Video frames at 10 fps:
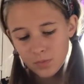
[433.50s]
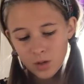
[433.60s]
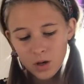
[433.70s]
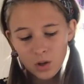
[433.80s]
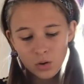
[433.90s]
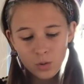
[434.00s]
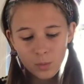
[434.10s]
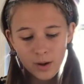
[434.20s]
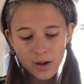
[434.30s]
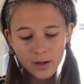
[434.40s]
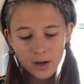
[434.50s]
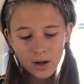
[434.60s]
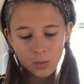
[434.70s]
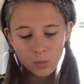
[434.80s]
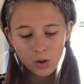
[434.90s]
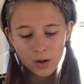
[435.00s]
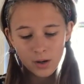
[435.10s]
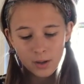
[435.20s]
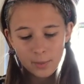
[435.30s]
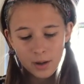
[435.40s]
color away, not
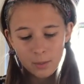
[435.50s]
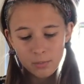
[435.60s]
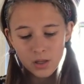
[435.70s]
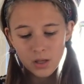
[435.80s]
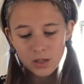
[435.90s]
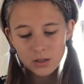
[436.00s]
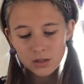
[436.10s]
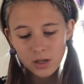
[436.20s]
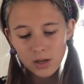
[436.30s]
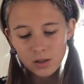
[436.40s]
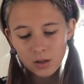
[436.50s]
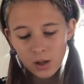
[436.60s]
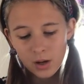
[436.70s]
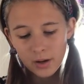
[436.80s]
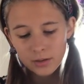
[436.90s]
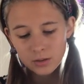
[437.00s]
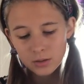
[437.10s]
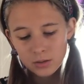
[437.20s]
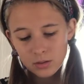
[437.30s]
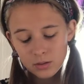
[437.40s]
worrying about being inside the
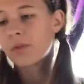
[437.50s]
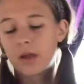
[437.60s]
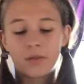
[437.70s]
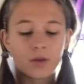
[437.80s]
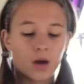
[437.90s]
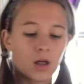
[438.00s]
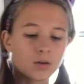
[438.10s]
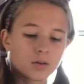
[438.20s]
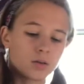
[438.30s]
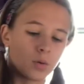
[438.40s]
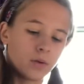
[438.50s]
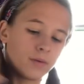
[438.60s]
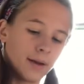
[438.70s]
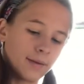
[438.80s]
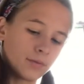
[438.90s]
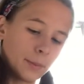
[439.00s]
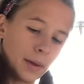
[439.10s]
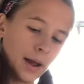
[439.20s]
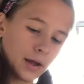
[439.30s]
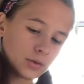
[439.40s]
lines. And the colors don't even have to
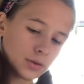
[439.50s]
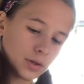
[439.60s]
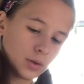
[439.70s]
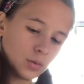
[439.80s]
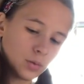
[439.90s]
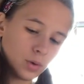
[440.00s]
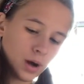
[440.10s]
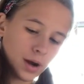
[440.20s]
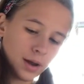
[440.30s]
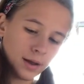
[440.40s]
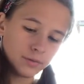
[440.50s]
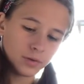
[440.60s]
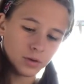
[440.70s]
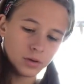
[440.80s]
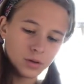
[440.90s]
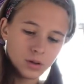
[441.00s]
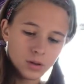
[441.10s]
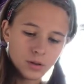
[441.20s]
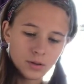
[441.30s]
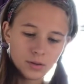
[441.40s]
match. Like you do not have to
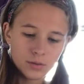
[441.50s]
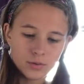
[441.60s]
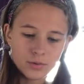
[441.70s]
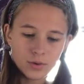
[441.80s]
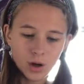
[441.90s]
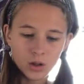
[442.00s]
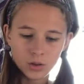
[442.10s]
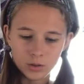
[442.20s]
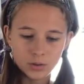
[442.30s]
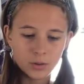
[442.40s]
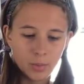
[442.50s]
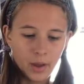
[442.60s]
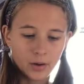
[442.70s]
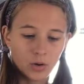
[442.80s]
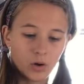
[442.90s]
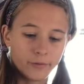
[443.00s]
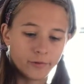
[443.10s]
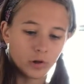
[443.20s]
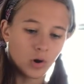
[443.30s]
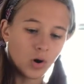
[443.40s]
do colors depending on if a
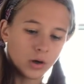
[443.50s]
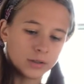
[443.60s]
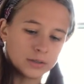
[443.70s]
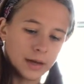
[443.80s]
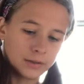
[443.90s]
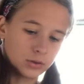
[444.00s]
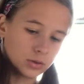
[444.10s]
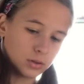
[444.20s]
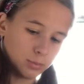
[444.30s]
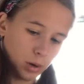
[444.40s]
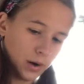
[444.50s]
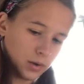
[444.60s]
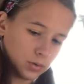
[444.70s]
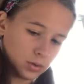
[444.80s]
log is actually brown.